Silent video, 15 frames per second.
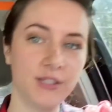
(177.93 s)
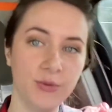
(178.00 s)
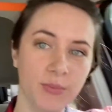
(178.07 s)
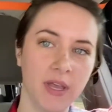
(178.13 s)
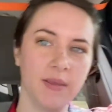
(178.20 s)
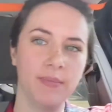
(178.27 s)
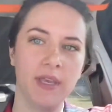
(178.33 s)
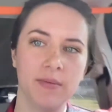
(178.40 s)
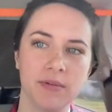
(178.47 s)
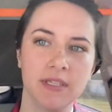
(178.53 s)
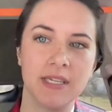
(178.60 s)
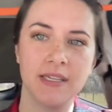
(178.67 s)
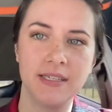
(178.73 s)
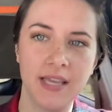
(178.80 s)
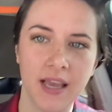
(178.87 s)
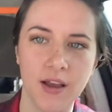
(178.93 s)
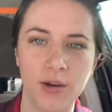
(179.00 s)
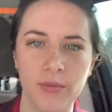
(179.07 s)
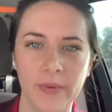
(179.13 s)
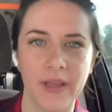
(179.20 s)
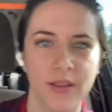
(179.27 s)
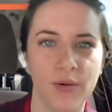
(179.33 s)
you might be able to
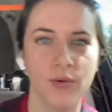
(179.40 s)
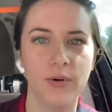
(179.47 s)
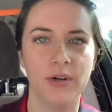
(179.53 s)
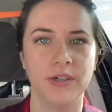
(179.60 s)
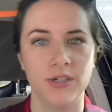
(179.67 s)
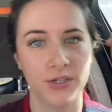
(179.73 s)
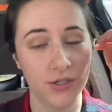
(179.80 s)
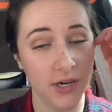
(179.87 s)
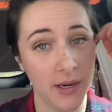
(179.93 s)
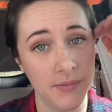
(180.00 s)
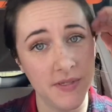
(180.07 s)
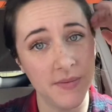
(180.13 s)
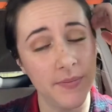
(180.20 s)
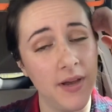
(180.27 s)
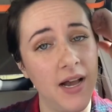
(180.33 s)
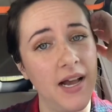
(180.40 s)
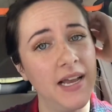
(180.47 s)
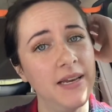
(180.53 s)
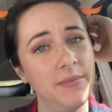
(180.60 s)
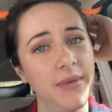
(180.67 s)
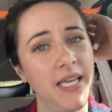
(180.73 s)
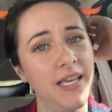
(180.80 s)
tell by the orange straps
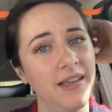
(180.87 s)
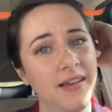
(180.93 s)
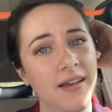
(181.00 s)
behind me,